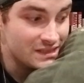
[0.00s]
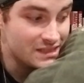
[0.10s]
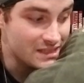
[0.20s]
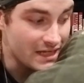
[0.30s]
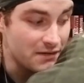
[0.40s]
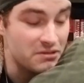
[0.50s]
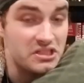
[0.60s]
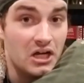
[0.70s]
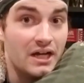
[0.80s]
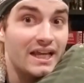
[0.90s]
Today we're
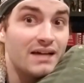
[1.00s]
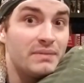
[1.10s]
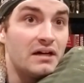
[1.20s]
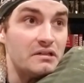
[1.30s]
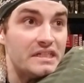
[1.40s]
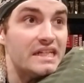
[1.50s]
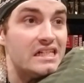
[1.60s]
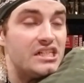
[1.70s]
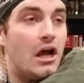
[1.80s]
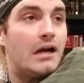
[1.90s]
talking about
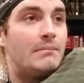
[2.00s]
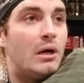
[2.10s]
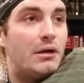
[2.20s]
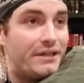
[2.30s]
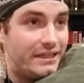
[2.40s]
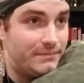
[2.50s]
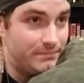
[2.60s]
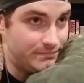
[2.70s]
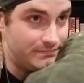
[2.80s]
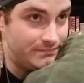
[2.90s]

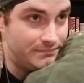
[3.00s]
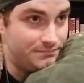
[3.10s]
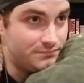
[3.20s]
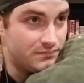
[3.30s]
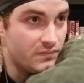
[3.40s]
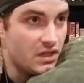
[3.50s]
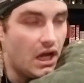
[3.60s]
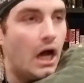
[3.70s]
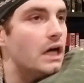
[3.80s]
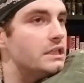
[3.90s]
Disharmonium,
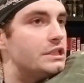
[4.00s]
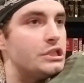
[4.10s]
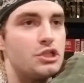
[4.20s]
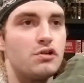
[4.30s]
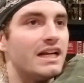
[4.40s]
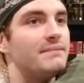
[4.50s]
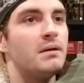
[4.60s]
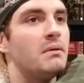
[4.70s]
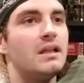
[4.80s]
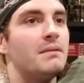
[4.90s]

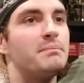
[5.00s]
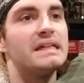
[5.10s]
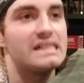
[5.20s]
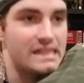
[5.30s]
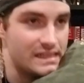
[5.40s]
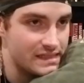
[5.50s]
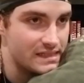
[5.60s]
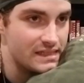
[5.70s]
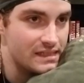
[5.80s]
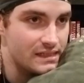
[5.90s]
Undreamable
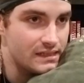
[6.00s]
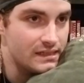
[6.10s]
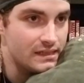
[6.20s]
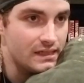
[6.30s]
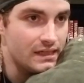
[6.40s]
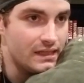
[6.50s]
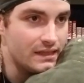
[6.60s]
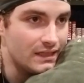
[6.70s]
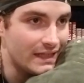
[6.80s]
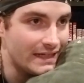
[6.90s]
Abysses,
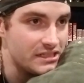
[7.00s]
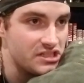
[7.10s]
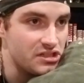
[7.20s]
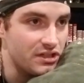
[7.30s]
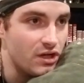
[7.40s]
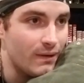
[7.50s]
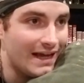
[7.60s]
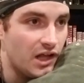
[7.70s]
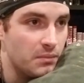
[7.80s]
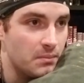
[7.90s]
the latest studio
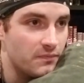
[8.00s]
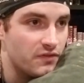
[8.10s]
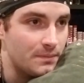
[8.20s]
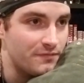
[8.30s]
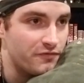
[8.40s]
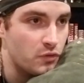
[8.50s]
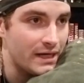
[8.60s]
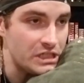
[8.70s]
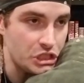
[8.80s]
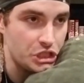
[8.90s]
album from
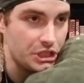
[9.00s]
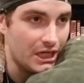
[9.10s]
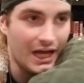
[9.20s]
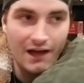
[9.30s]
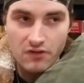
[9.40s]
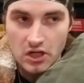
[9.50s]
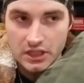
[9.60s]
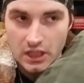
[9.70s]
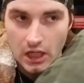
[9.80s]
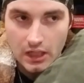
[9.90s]
French
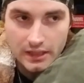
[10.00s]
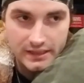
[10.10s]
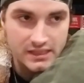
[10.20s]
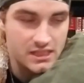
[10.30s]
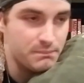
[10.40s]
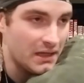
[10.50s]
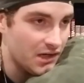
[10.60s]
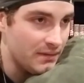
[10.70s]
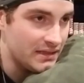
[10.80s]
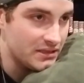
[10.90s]
avant-garde
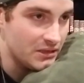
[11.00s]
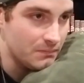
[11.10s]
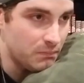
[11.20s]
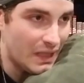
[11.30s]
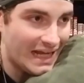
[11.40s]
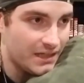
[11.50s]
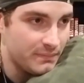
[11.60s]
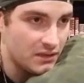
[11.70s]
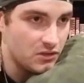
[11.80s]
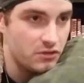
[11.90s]
experimental black
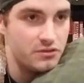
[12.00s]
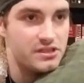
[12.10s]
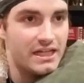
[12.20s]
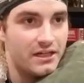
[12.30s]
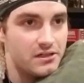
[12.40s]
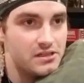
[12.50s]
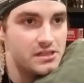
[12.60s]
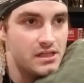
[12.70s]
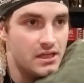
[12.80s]
metal crusaders,